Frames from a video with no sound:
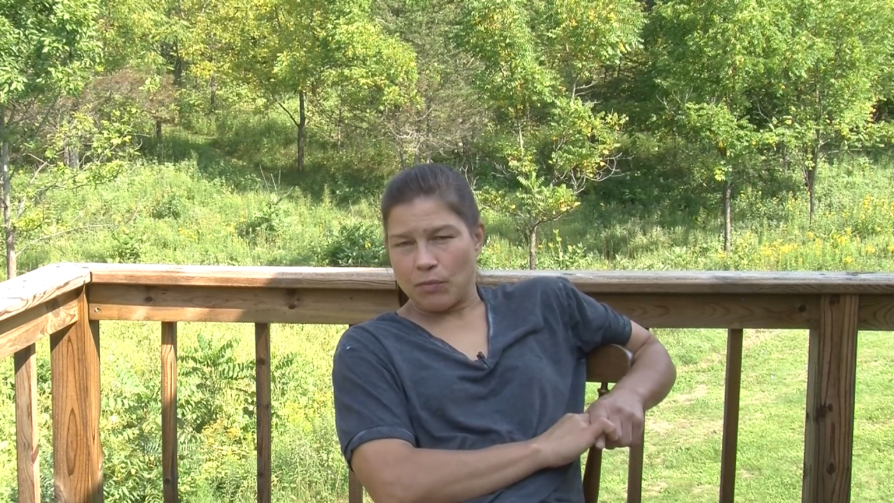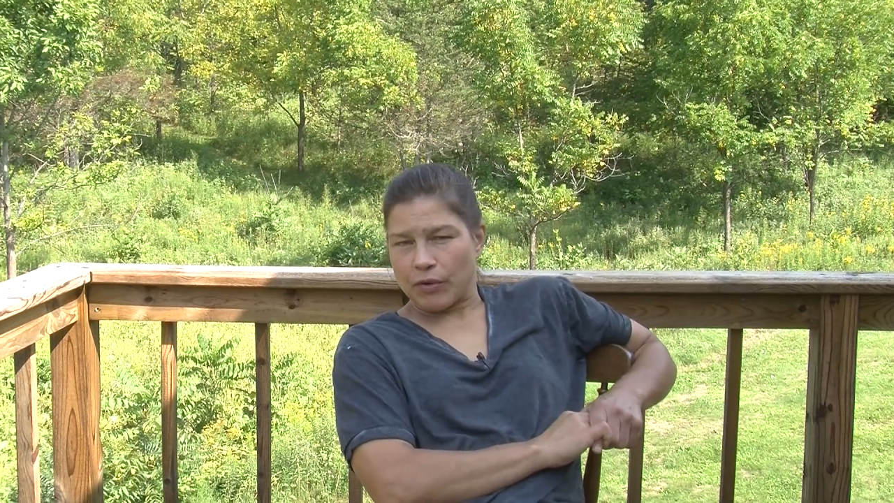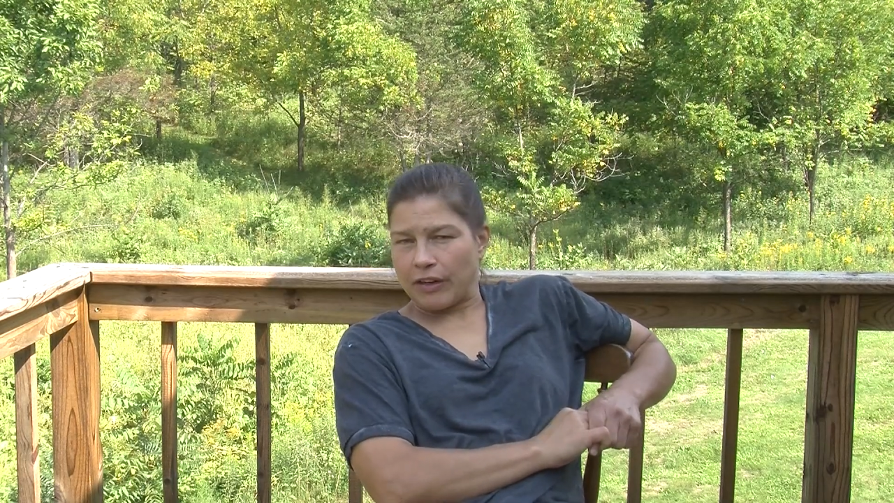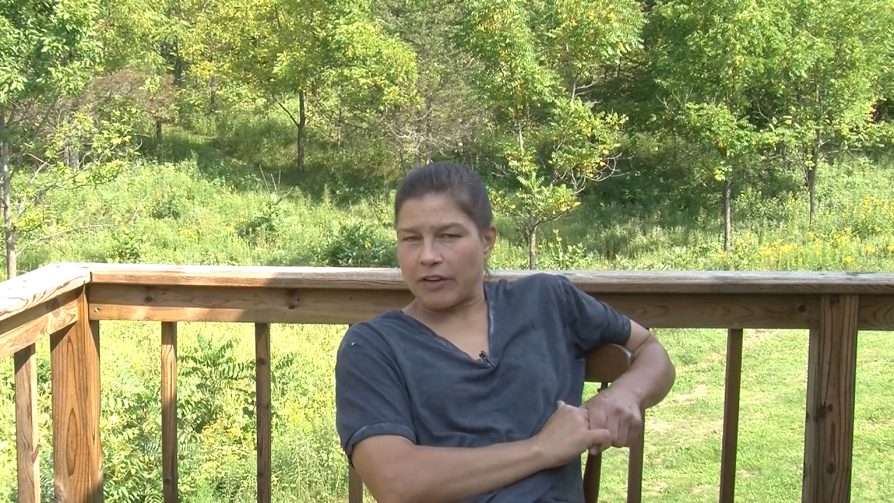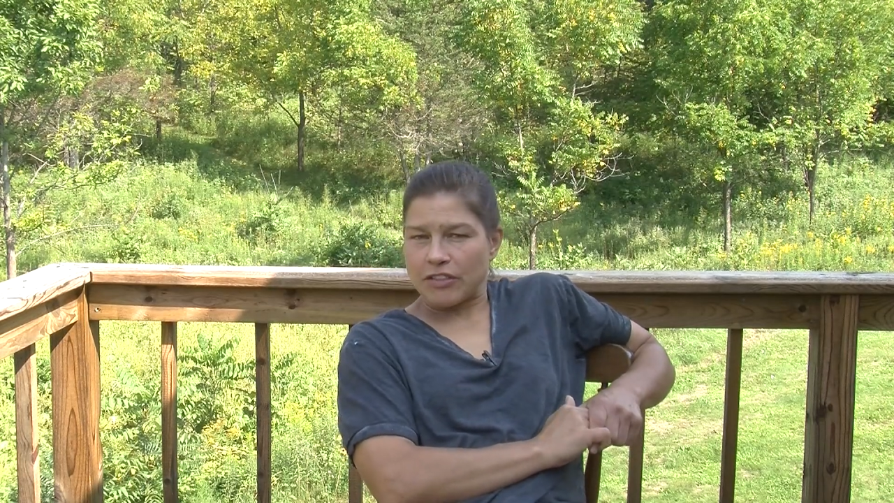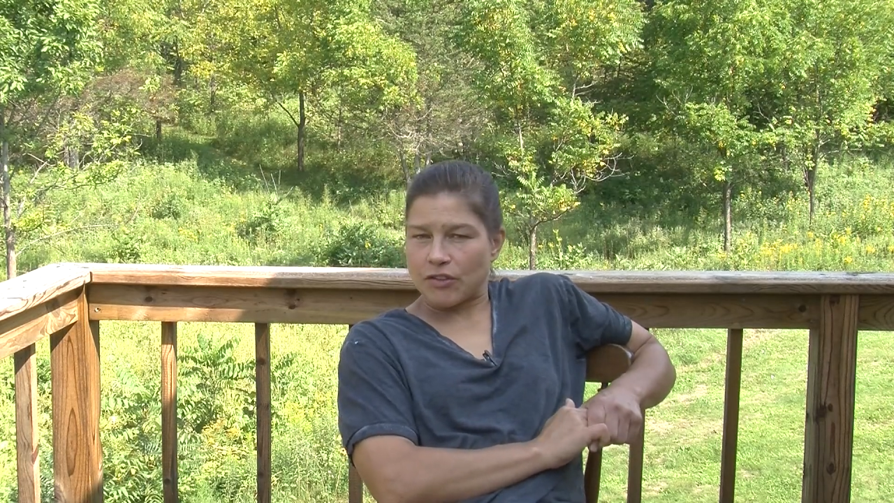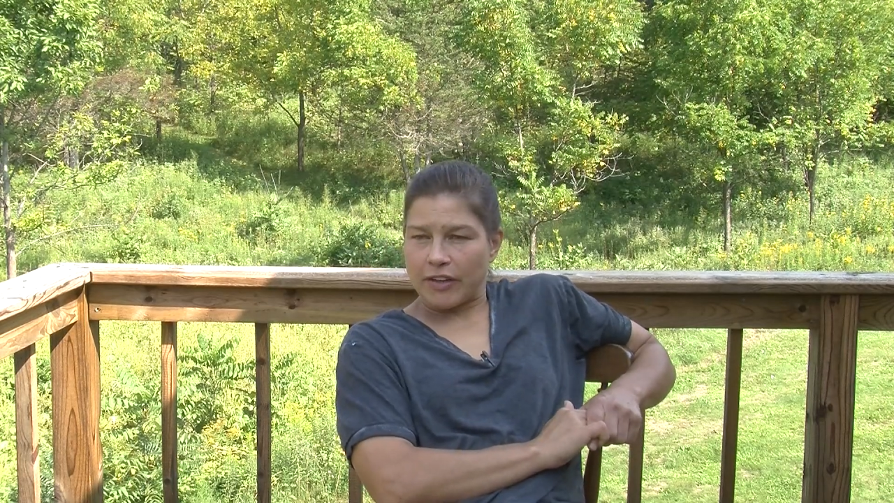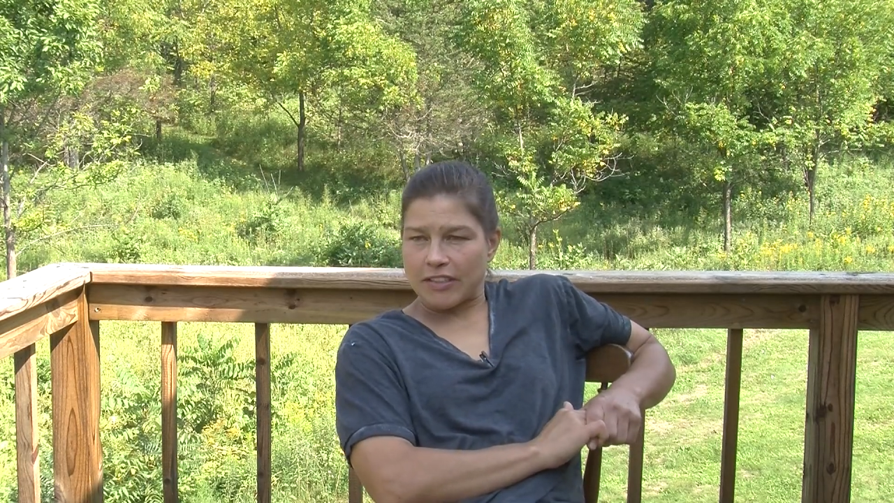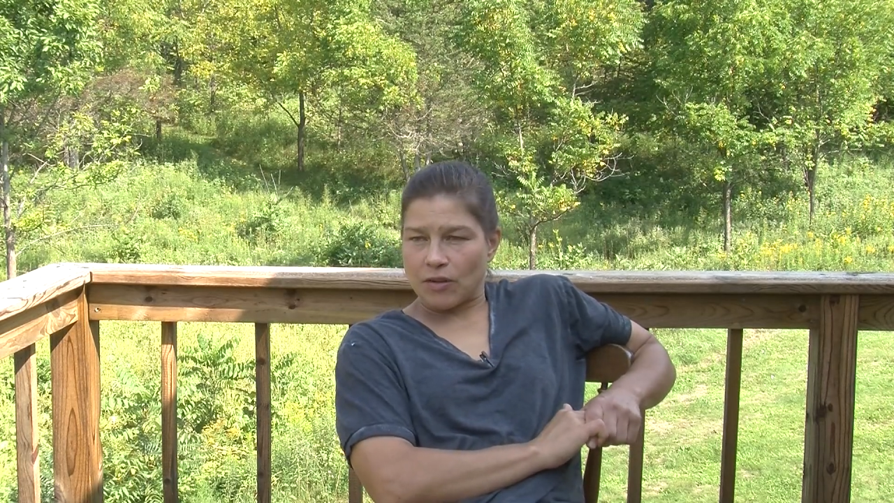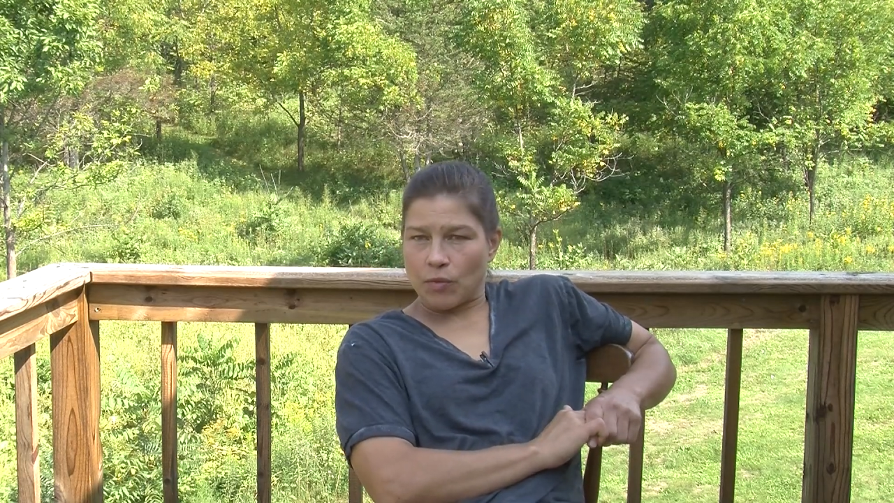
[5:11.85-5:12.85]
prairie
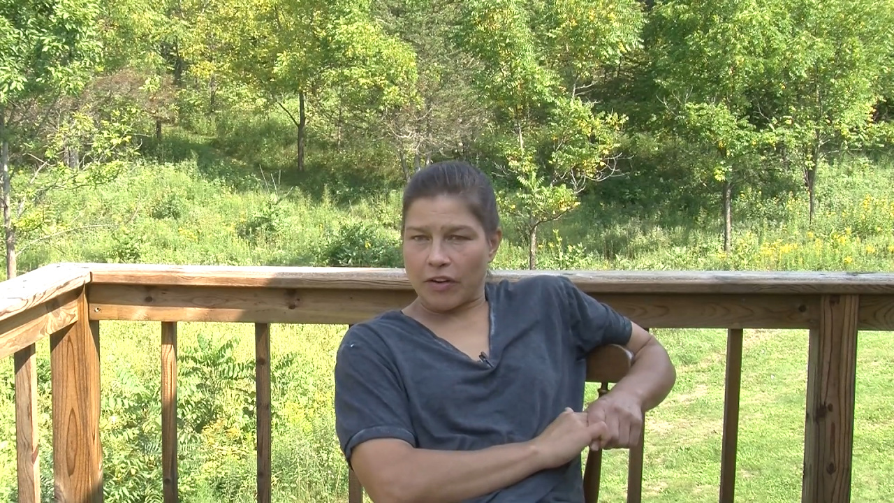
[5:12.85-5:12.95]
restoration